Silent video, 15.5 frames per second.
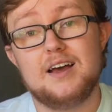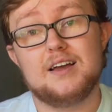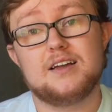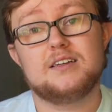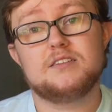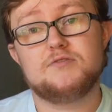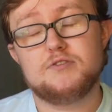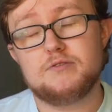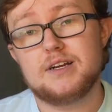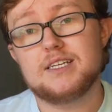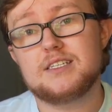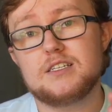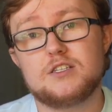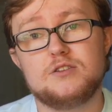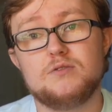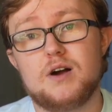Because if you raise
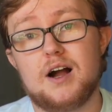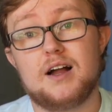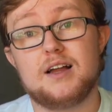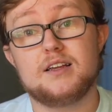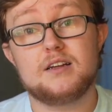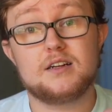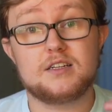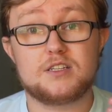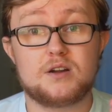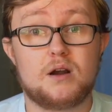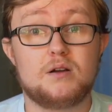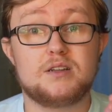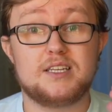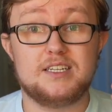it too high, you're going to start to